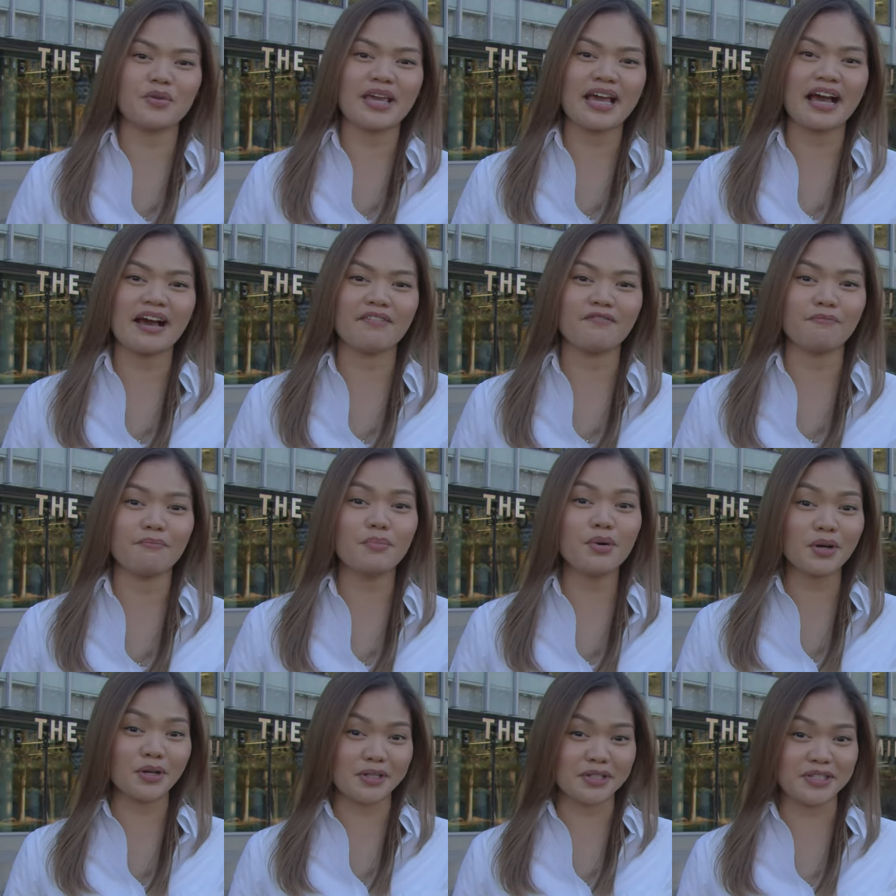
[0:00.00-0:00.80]
we have
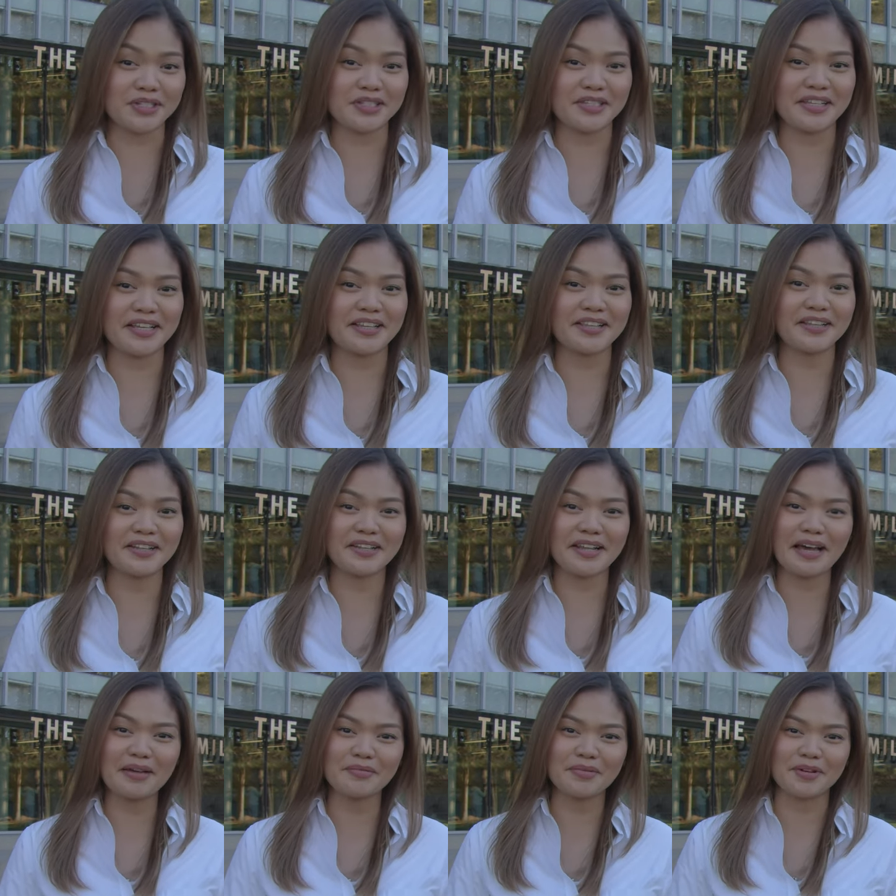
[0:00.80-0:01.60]
books in the
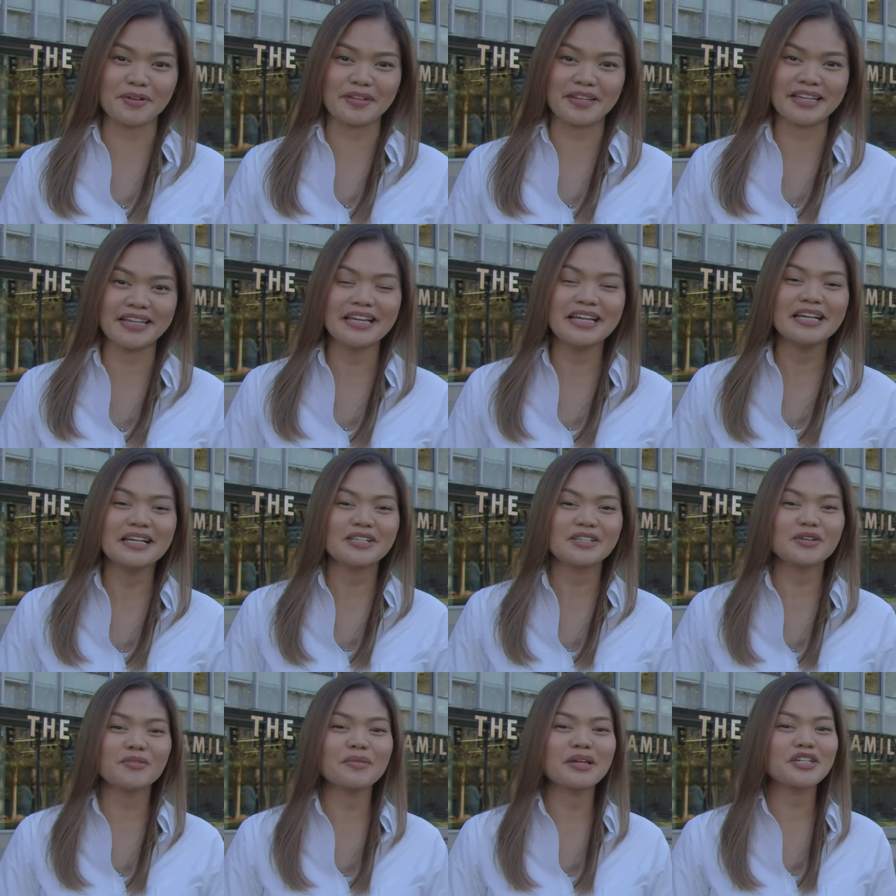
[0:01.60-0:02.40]
library.
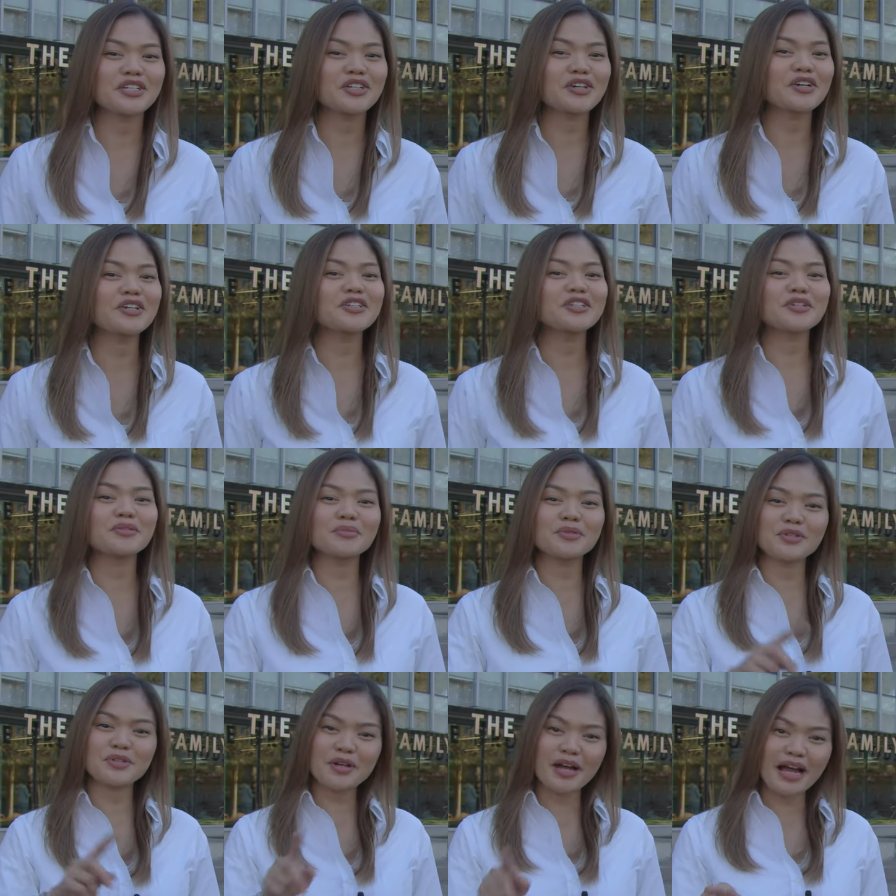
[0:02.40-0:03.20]
So make sure you
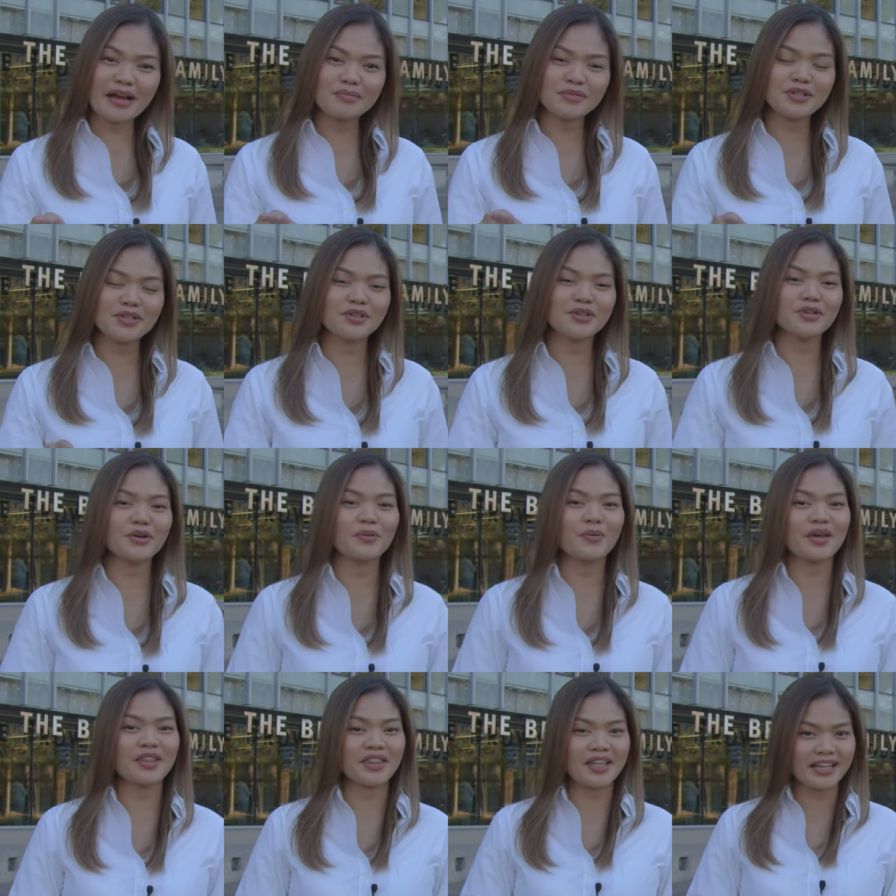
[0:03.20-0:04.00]
subscribe so you
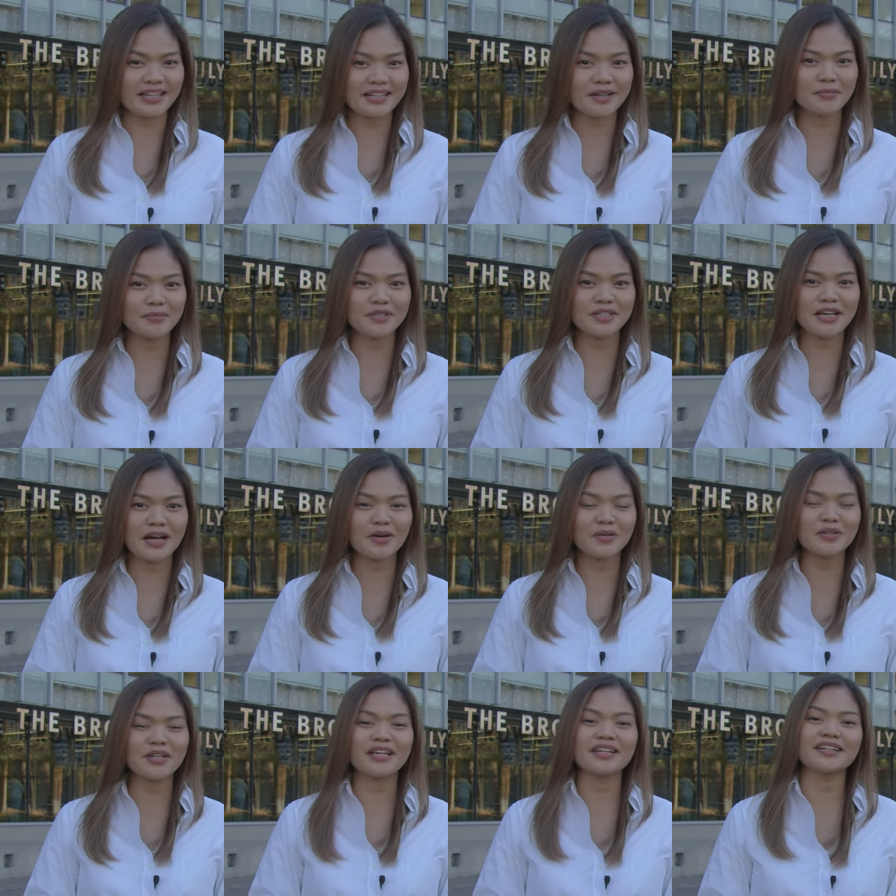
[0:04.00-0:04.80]
know when that comes
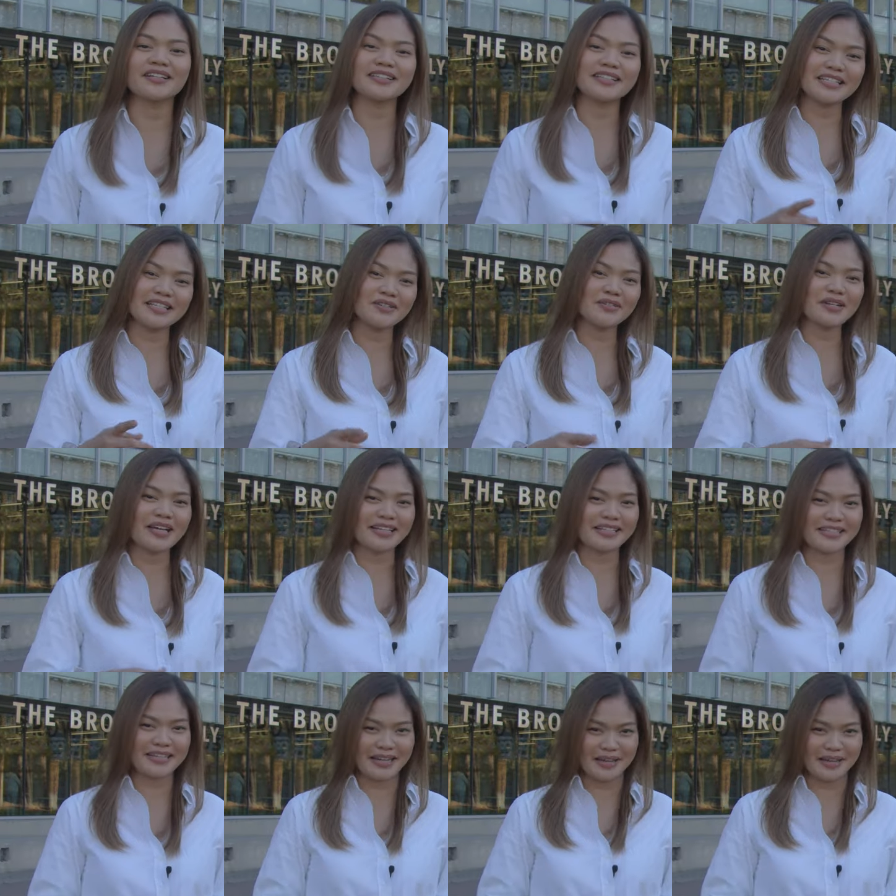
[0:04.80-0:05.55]
out and I'll see you next